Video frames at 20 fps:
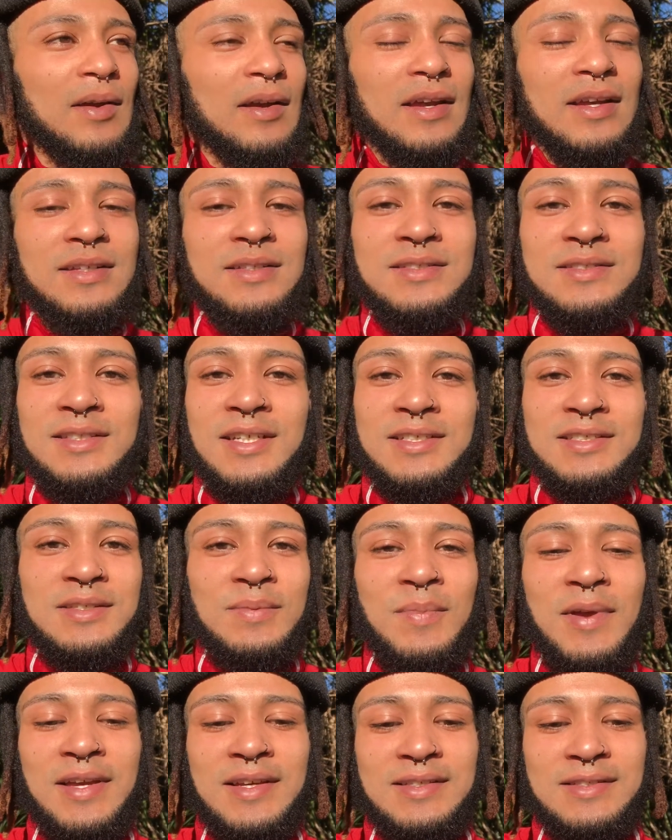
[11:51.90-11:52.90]
It just
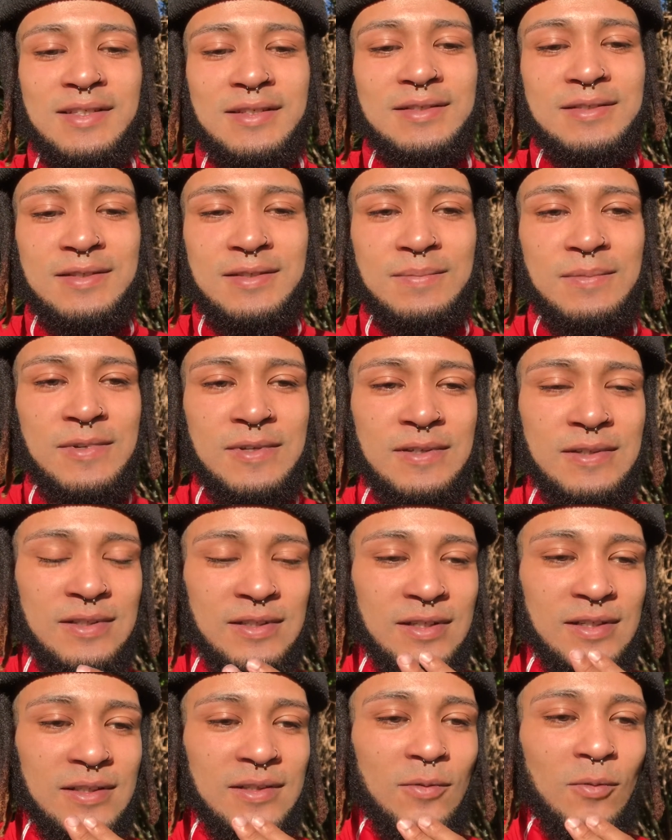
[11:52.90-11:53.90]
doesn't make sense to me.
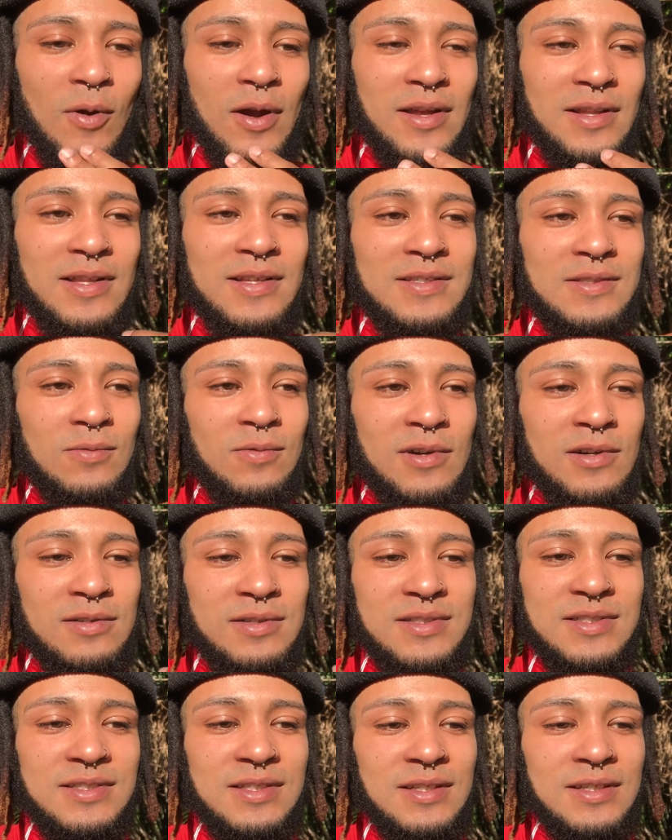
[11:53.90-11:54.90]
Like, the way this world
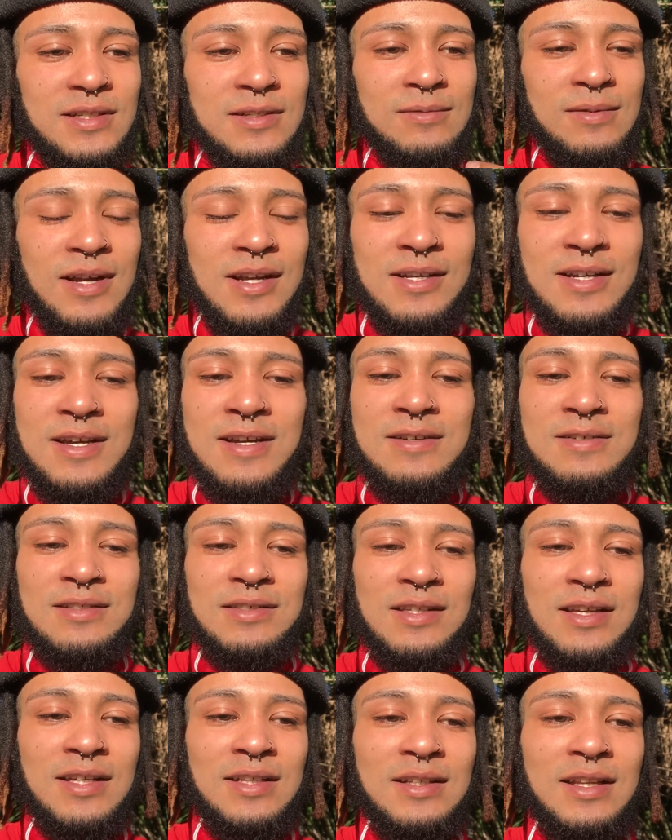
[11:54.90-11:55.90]
is set up right now,
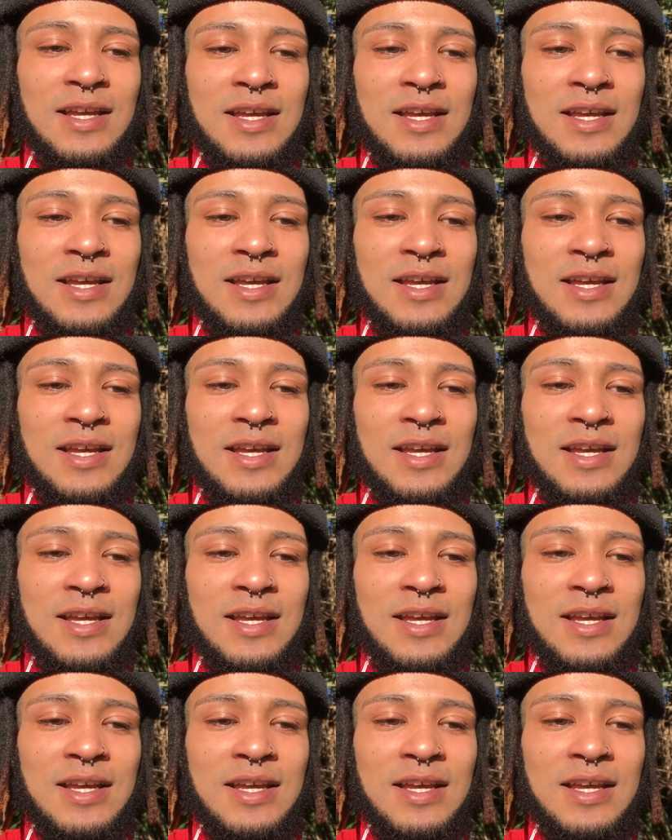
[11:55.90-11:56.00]
it's like,